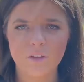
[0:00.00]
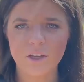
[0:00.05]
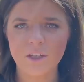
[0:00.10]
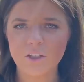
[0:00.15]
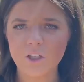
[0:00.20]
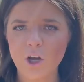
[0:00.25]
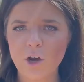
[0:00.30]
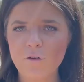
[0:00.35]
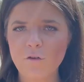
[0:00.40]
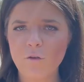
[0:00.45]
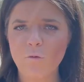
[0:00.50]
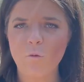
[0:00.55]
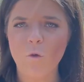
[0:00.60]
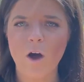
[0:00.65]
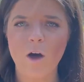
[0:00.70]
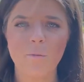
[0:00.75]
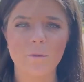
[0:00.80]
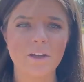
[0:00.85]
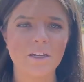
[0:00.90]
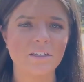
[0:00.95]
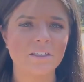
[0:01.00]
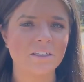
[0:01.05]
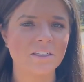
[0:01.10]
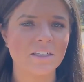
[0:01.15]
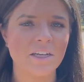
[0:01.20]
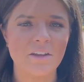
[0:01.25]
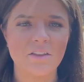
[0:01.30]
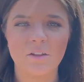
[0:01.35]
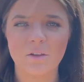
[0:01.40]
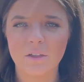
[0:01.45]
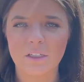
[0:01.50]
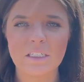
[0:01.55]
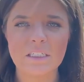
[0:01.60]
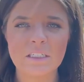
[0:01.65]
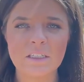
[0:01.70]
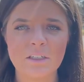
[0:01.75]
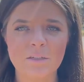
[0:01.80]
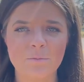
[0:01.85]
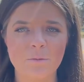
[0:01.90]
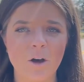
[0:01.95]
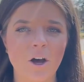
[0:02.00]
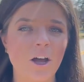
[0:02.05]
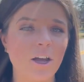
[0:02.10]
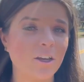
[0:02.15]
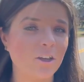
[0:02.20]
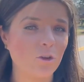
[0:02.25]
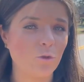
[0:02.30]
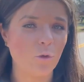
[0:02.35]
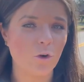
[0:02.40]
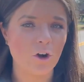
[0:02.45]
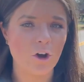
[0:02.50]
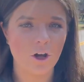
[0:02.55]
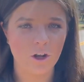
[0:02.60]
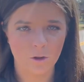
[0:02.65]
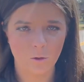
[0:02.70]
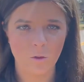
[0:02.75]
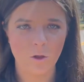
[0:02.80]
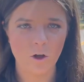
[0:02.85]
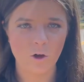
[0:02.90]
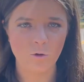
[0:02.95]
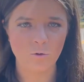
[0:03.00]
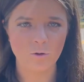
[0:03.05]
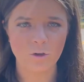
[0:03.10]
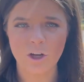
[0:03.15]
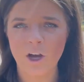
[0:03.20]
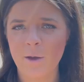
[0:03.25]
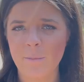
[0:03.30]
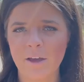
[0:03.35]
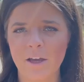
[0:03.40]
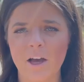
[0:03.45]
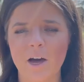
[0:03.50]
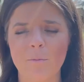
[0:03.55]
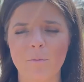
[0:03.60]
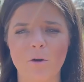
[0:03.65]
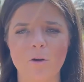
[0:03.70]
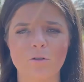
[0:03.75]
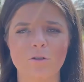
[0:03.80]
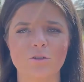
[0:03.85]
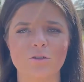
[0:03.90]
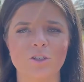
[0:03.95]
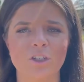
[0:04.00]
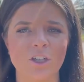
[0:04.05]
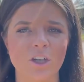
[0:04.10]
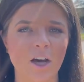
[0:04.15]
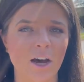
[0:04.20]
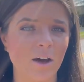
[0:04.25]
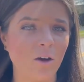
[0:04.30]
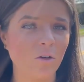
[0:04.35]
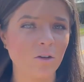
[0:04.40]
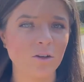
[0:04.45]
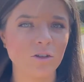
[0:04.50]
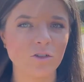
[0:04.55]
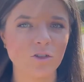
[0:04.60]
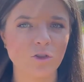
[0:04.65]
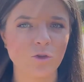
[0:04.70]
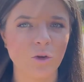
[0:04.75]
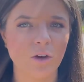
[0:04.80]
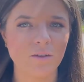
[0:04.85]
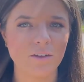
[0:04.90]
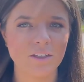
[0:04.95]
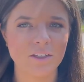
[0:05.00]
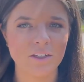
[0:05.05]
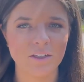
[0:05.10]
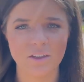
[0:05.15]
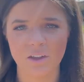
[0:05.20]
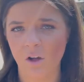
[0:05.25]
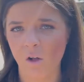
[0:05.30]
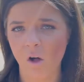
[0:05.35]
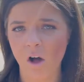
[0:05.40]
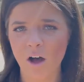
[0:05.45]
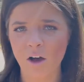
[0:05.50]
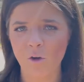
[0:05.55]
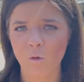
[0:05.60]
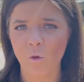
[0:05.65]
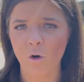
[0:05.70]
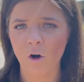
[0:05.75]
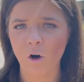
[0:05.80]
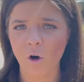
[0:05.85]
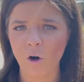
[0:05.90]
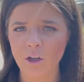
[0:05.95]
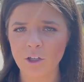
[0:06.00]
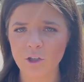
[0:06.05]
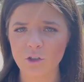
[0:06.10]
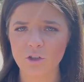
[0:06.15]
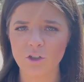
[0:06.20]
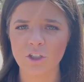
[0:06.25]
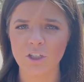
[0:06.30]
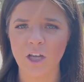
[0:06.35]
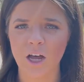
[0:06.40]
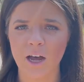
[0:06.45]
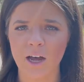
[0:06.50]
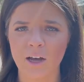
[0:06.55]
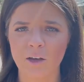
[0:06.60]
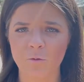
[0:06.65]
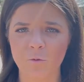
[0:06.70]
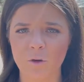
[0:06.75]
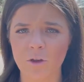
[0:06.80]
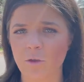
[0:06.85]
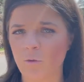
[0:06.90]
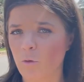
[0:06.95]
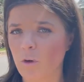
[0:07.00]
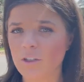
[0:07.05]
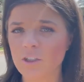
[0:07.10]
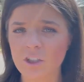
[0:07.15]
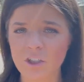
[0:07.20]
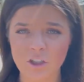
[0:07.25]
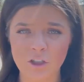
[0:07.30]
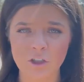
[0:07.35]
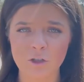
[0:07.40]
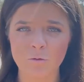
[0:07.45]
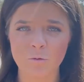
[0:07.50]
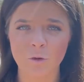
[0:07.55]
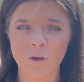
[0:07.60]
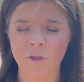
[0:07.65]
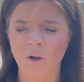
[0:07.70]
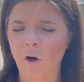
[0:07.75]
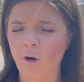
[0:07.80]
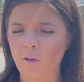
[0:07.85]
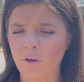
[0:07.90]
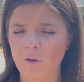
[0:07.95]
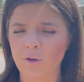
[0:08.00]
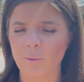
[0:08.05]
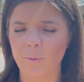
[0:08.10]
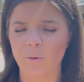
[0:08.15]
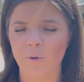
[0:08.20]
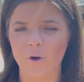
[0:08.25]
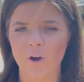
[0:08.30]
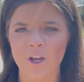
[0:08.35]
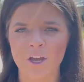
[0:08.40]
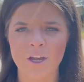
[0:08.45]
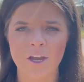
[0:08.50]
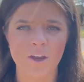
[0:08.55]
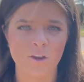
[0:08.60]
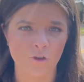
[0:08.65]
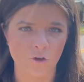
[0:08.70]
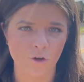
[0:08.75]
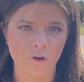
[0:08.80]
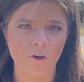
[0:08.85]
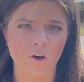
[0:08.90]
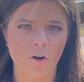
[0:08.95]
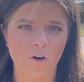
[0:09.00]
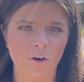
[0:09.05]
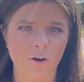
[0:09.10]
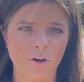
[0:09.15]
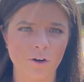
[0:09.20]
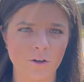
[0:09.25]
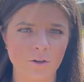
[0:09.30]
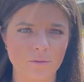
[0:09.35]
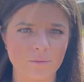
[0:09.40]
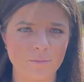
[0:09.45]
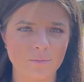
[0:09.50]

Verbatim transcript: It's overwhelming to say the least, but you are not alone. Coming up on New Tonight on News 12 at 6 o'clock, we're on your side with what to do with all the debris in your yard.